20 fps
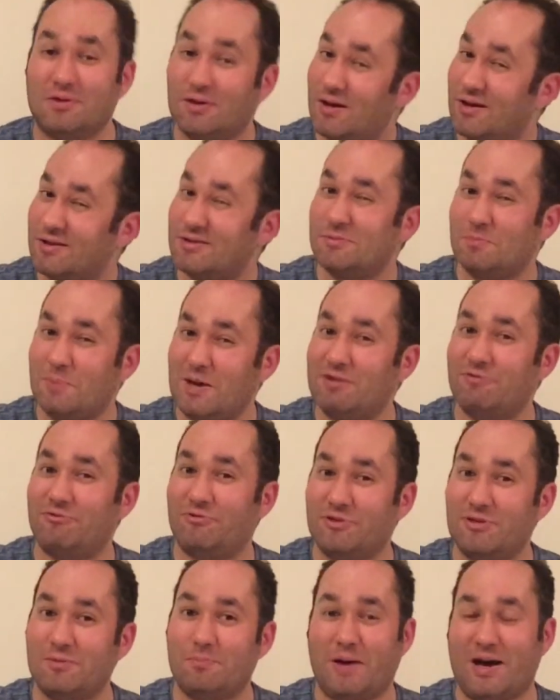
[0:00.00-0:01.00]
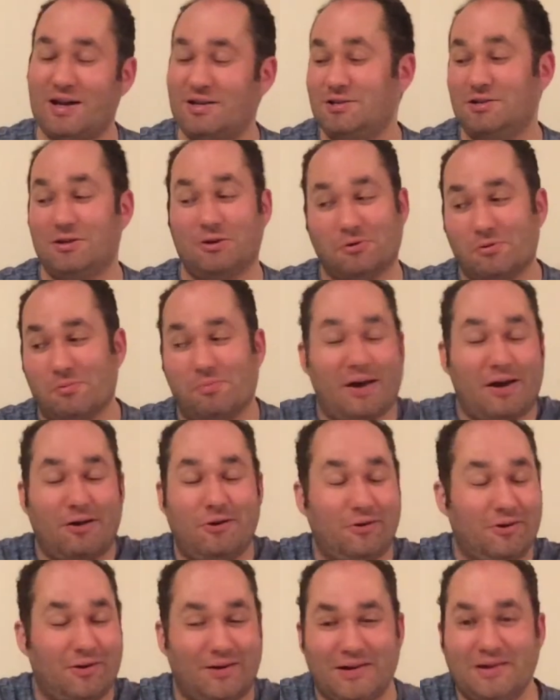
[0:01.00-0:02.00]
It's meant for the patio,
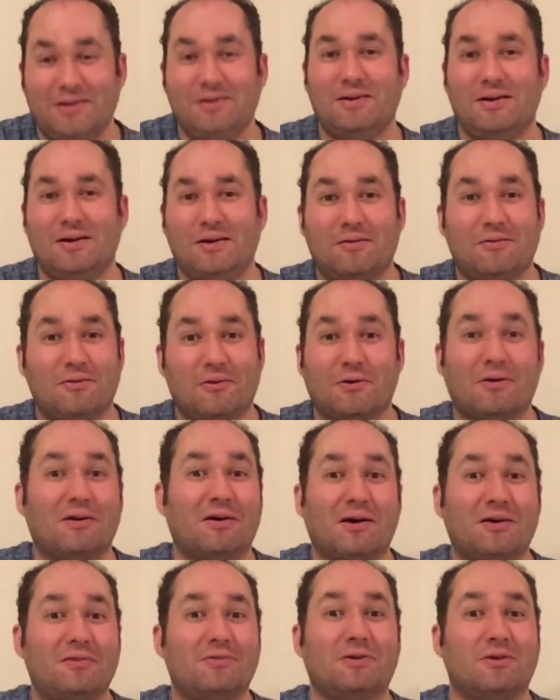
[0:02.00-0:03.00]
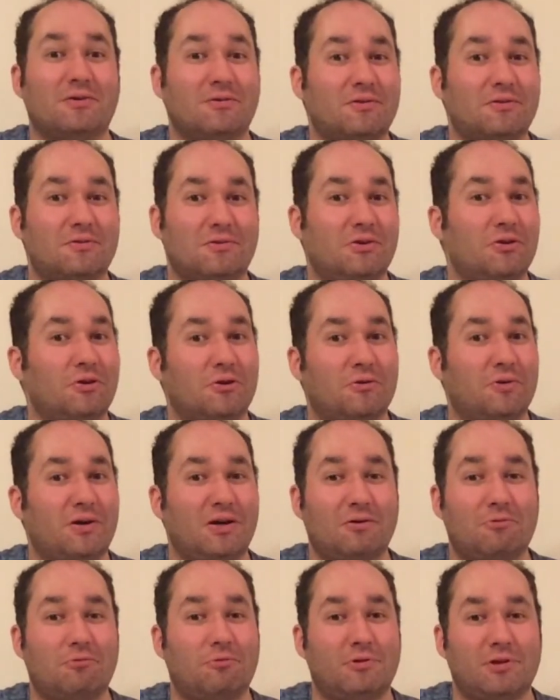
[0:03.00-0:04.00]
apparently. I think,
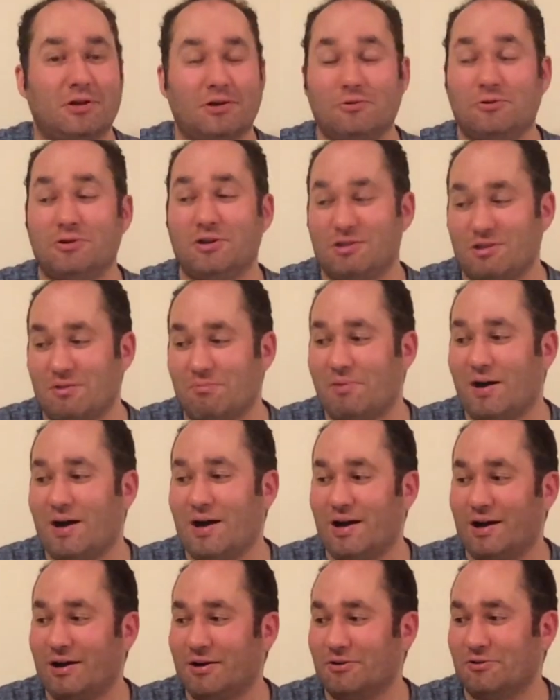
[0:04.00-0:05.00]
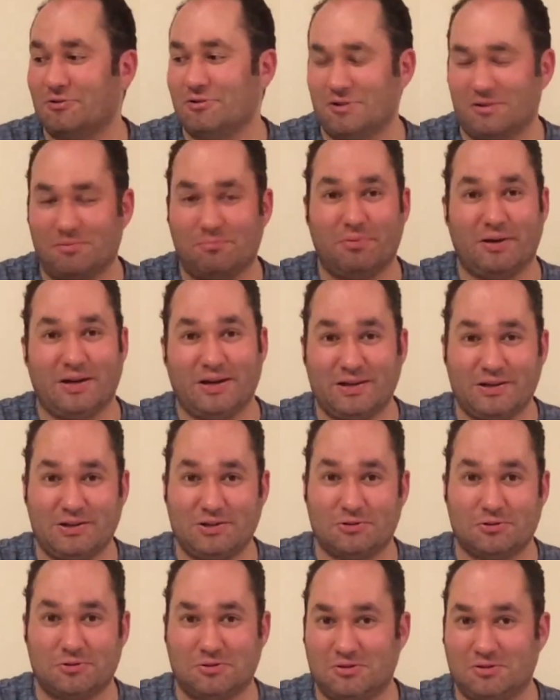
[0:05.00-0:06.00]
equally good in the park or at the beach
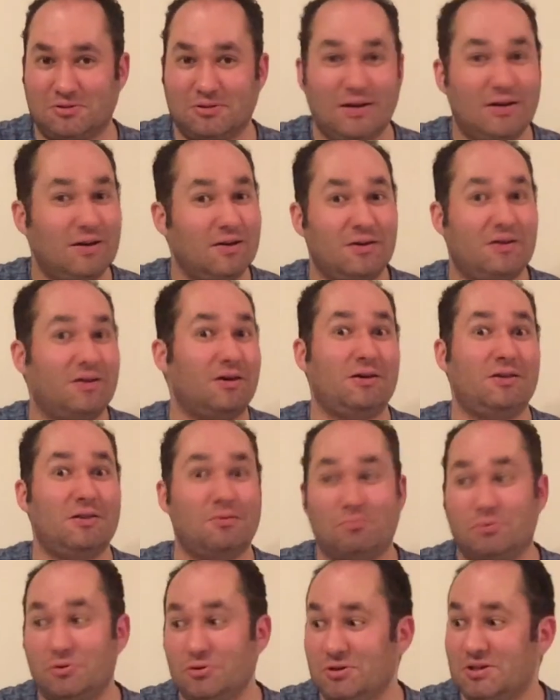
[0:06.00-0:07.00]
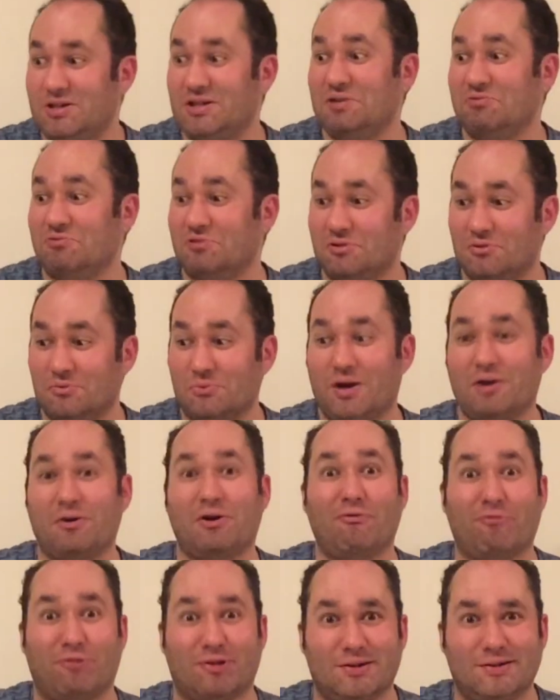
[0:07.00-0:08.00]
or in the bush even,
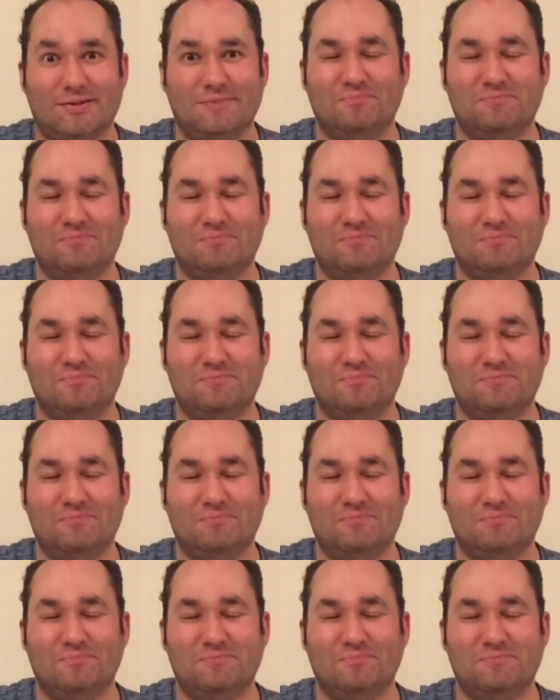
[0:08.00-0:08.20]
wherever.